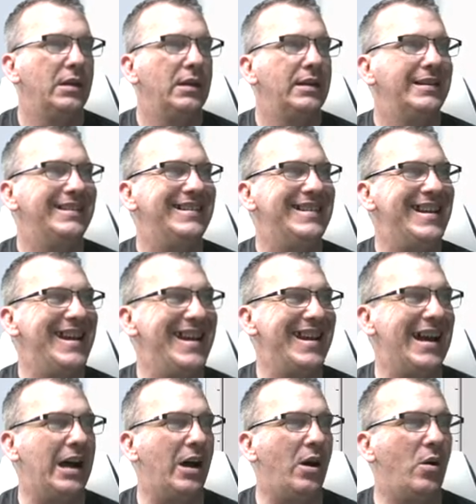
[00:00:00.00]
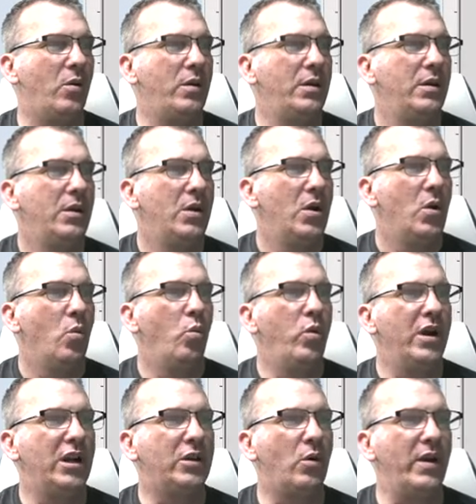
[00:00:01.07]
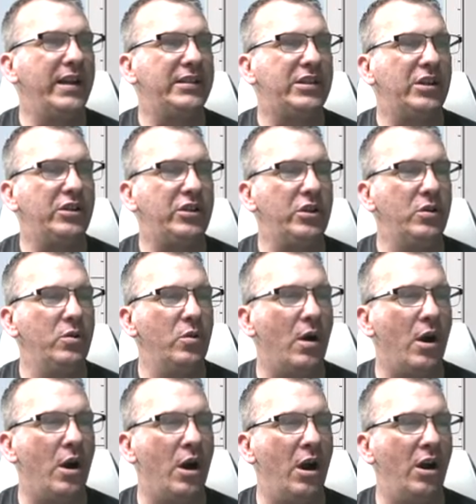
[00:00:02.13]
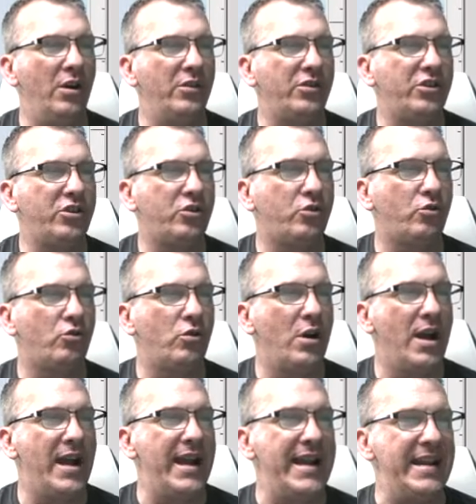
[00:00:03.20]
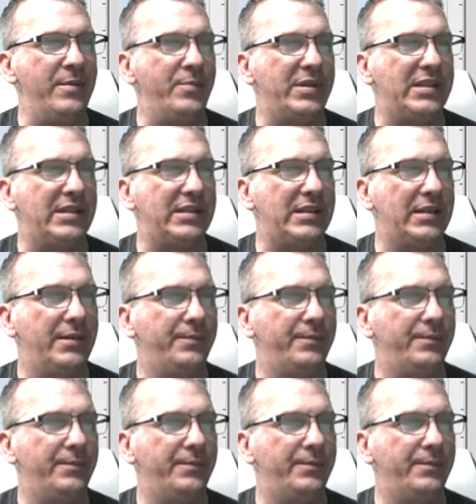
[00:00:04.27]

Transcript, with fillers: Now, we're going to do our stripes,